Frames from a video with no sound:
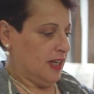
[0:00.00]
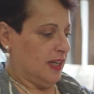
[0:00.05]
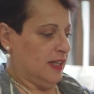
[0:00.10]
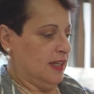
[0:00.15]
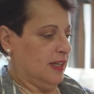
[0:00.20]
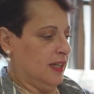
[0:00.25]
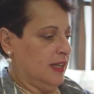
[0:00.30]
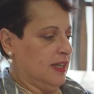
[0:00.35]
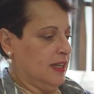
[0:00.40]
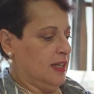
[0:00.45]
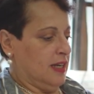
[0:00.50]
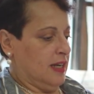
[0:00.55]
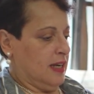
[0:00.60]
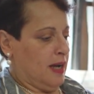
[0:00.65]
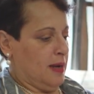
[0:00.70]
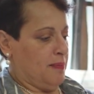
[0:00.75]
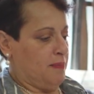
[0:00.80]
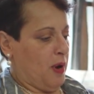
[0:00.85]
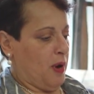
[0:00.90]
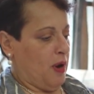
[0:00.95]

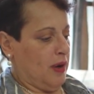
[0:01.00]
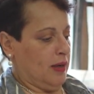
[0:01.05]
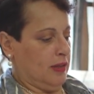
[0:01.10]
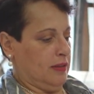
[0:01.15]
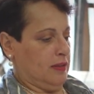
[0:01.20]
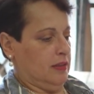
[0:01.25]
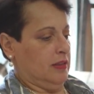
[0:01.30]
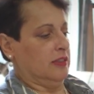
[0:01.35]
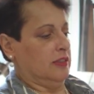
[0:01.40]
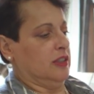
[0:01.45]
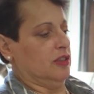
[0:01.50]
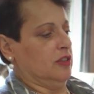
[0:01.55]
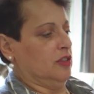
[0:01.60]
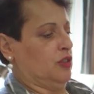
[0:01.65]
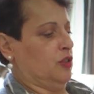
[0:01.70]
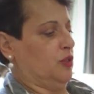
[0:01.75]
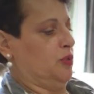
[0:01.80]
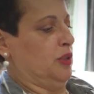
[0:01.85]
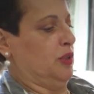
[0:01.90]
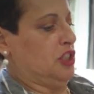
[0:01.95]
I bought, and they're
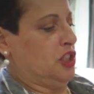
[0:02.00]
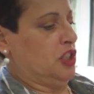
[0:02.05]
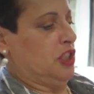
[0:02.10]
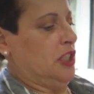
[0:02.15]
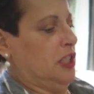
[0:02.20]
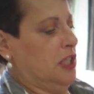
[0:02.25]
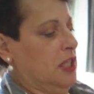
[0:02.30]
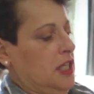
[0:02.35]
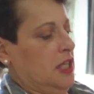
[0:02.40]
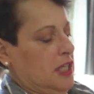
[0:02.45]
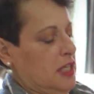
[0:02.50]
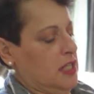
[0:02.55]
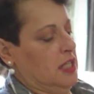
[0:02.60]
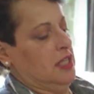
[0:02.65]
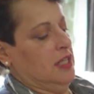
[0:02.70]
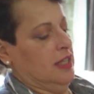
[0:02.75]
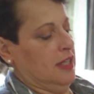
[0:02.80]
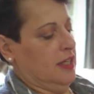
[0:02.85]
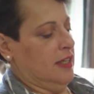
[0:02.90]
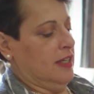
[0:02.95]
squishy,
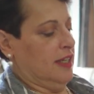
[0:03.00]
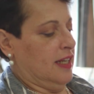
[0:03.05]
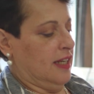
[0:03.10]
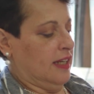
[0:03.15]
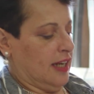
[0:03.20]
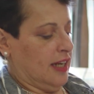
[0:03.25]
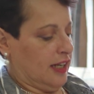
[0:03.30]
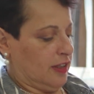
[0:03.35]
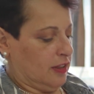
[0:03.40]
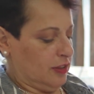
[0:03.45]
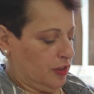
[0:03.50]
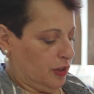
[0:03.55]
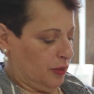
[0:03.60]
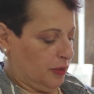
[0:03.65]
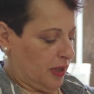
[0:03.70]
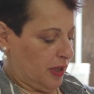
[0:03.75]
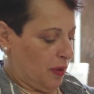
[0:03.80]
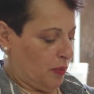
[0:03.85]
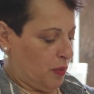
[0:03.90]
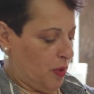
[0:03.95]
and I could do
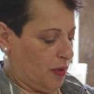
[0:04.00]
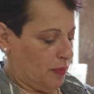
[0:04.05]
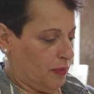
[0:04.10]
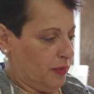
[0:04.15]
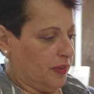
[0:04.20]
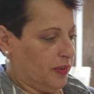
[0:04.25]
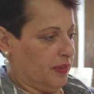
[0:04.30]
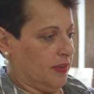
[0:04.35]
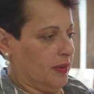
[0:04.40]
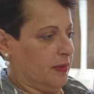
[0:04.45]
what I want with